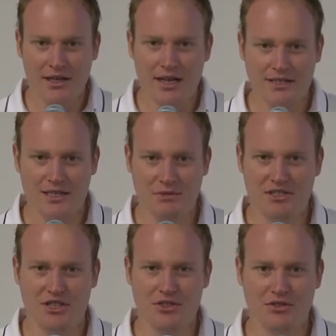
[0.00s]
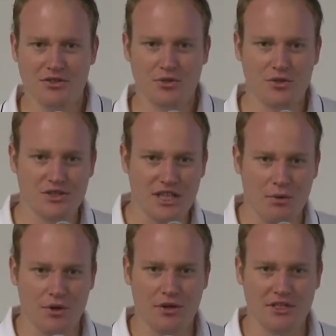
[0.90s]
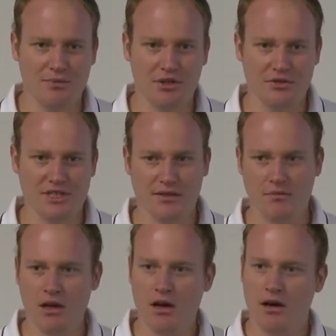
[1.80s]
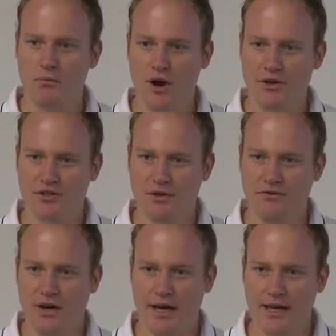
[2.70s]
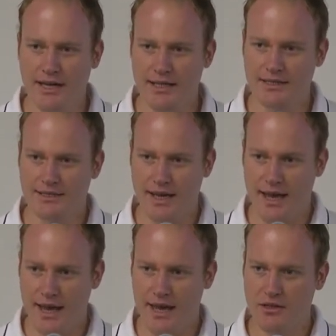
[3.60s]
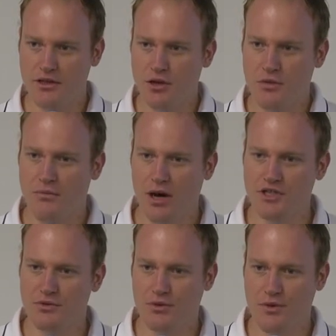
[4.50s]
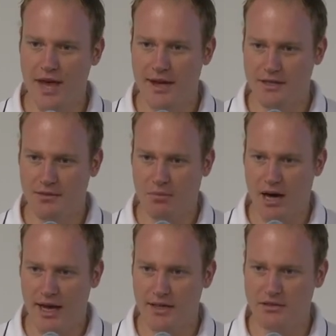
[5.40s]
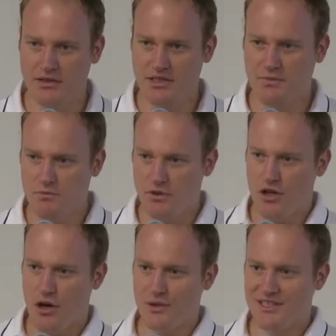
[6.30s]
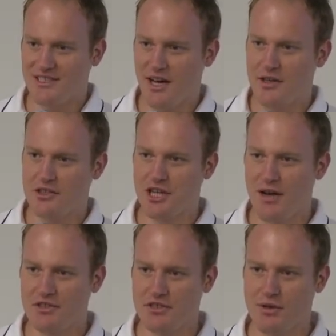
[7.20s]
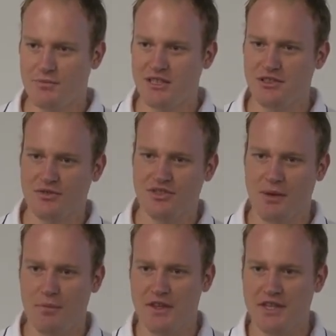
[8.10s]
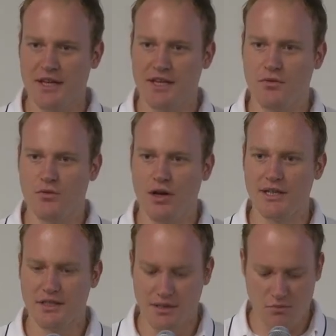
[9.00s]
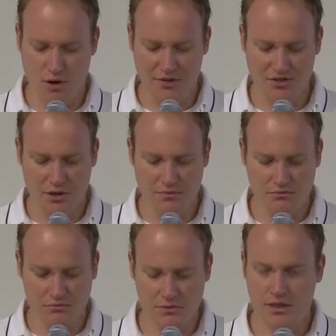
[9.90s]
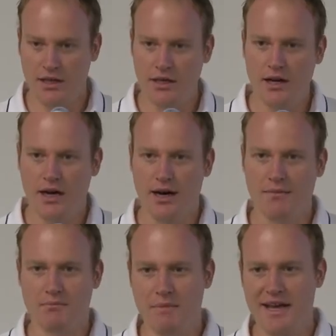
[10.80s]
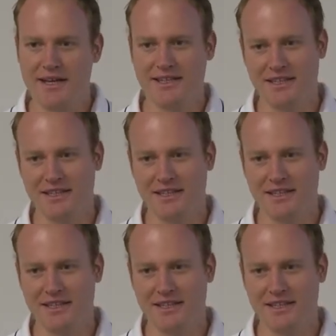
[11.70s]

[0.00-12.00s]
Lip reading: And some additional tools that we're going to be using. Browserify is a Node module that compiles Node-style JavaScript into something that can run in the browser. Make